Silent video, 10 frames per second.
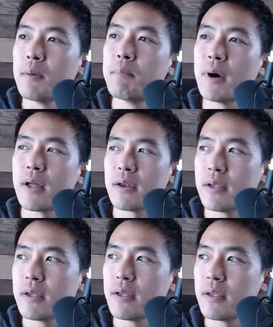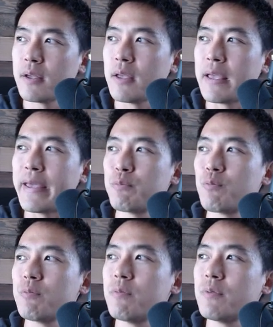But
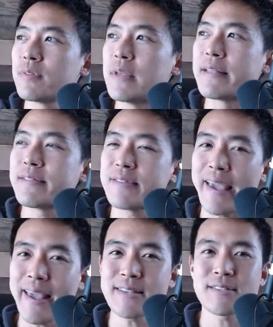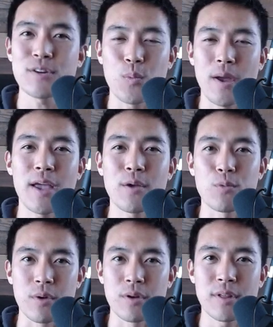it takes away
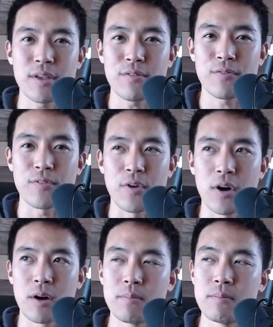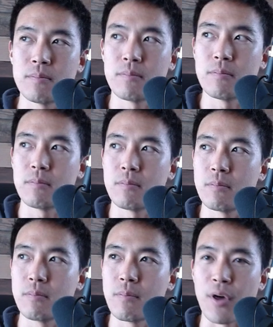really from
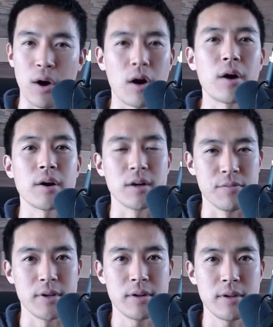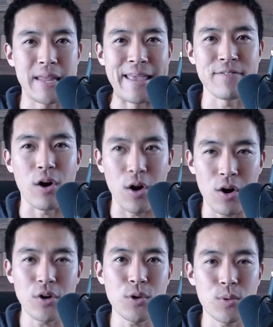the heart of it if
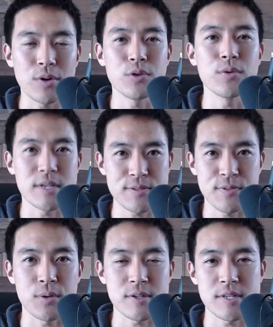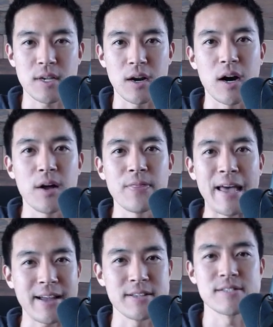all you are doing is focusing on
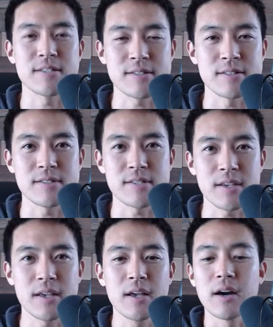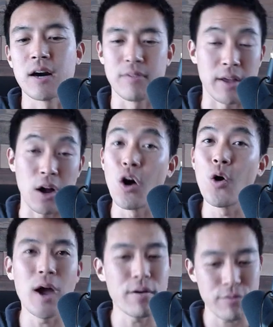that consistency of like, oh,
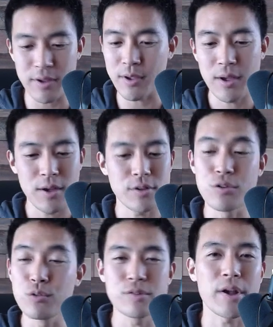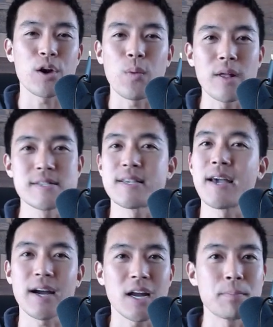every Tuesday or Wednesday
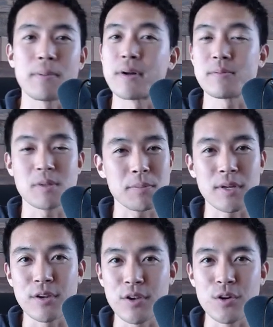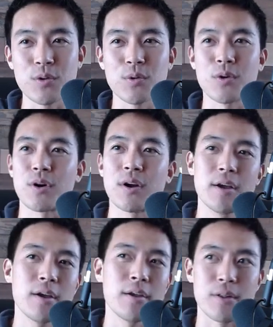I gotta put up something new, or
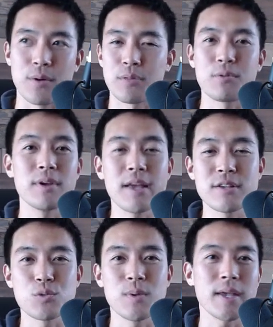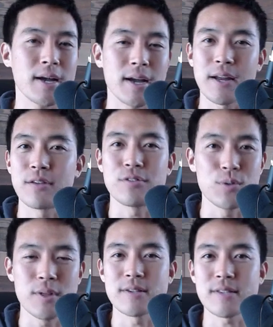3 days a week I gotta do
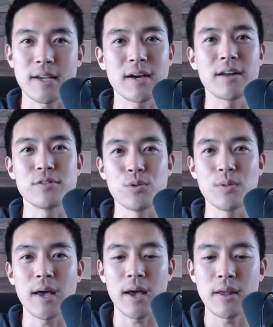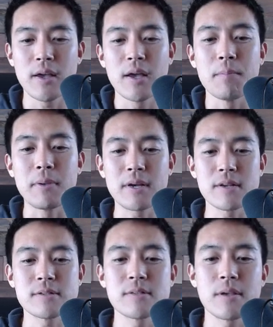this, I gotta do that.
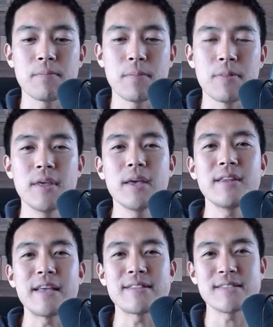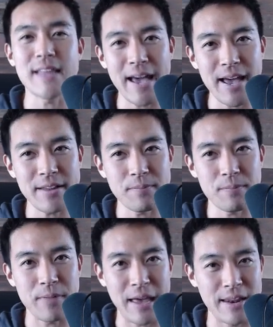Because then it's that
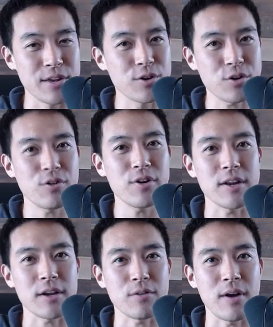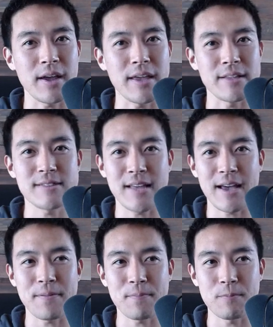inner critic, right? It's
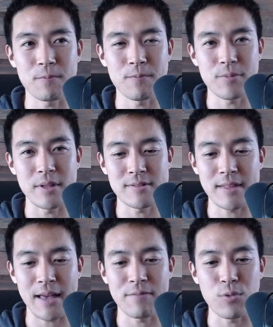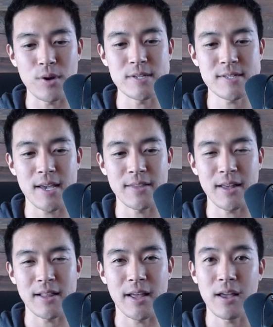that voice saying
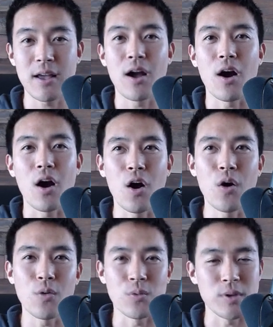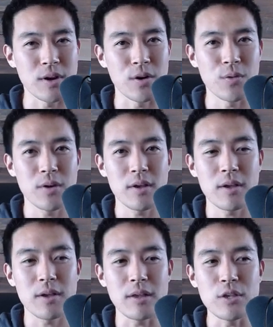that, like, oh,
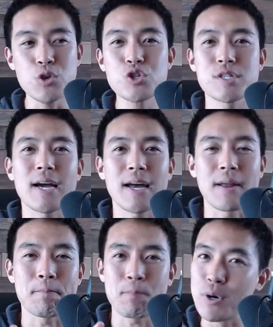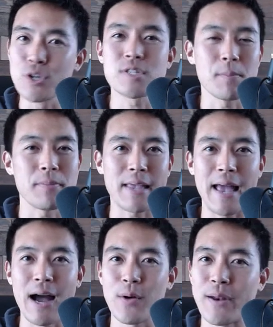you just gotta push something
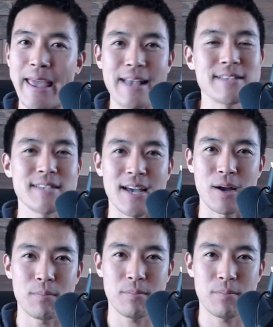out ASAP.